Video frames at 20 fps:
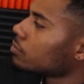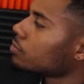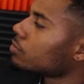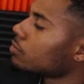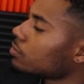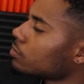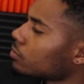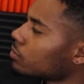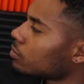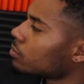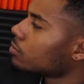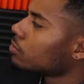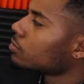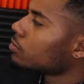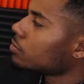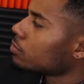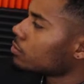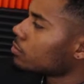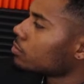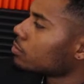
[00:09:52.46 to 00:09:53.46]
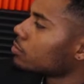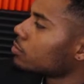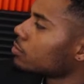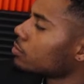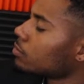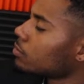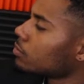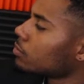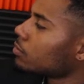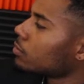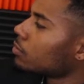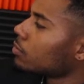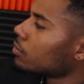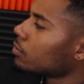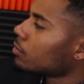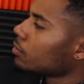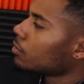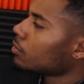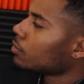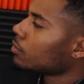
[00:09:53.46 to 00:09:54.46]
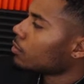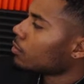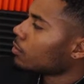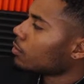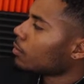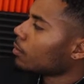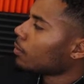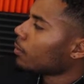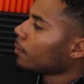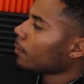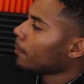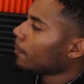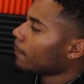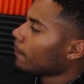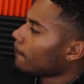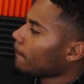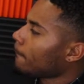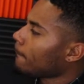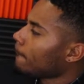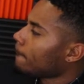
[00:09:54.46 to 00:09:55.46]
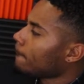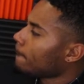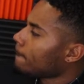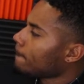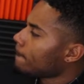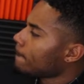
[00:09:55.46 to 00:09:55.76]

(not speaking)